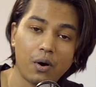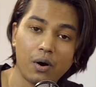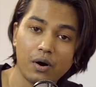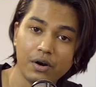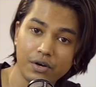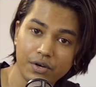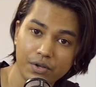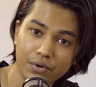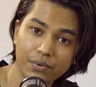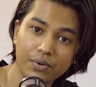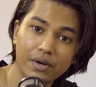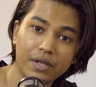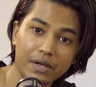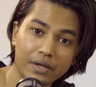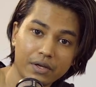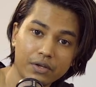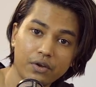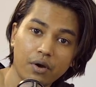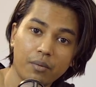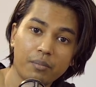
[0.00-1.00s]
or
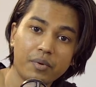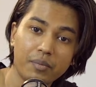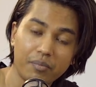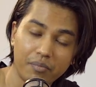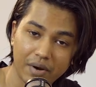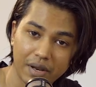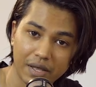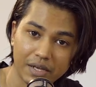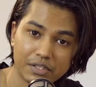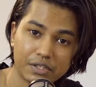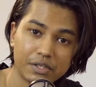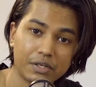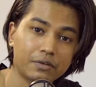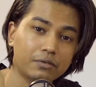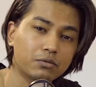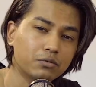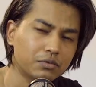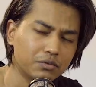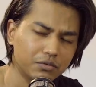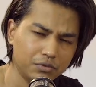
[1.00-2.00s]
during your
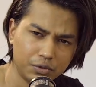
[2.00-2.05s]
preparation.